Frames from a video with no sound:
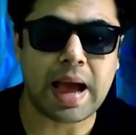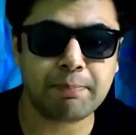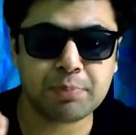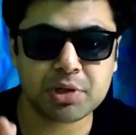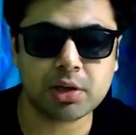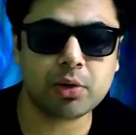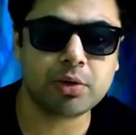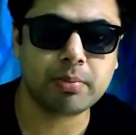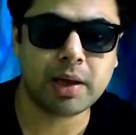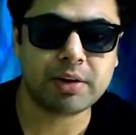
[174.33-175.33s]
absolute
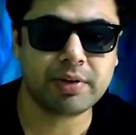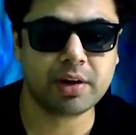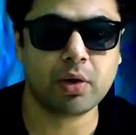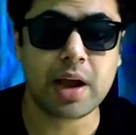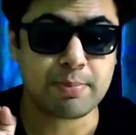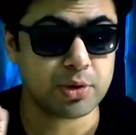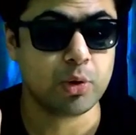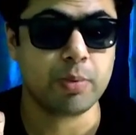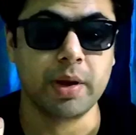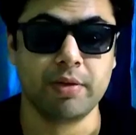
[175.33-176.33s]
malefic or
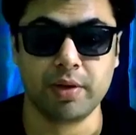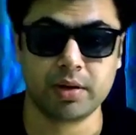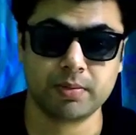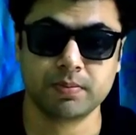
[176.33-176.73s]
absolute benefic.